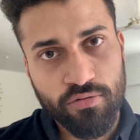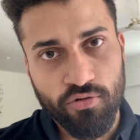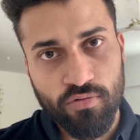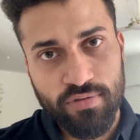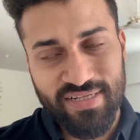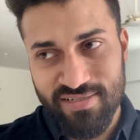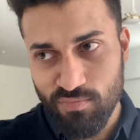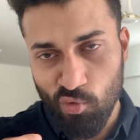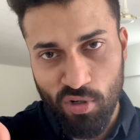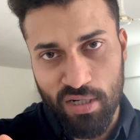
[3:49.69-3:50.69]

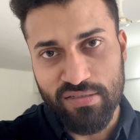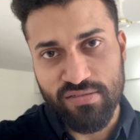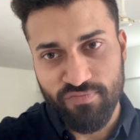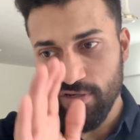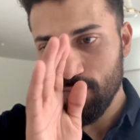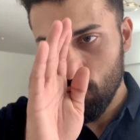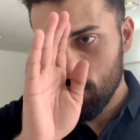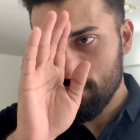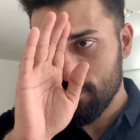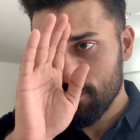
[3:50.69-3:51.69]
That's more us. We are
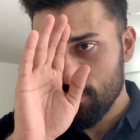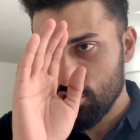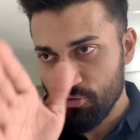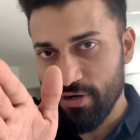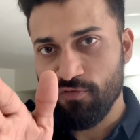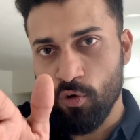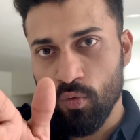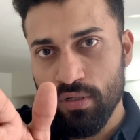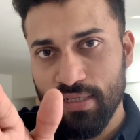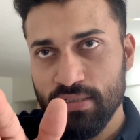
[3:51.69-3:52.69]
more
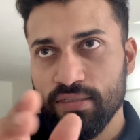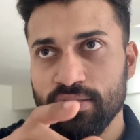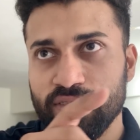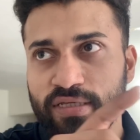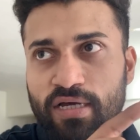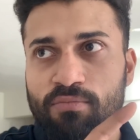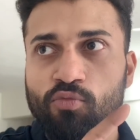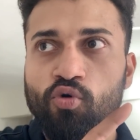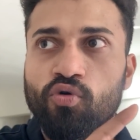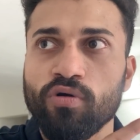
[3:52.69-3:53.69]
straightforward and they are
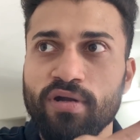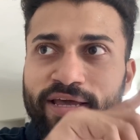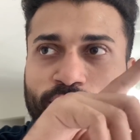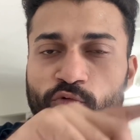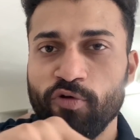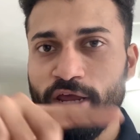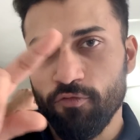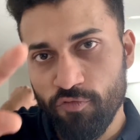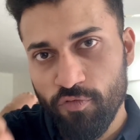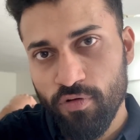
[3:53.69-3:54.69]
more like a
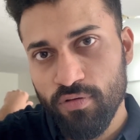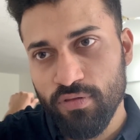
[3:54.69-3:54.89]
wave.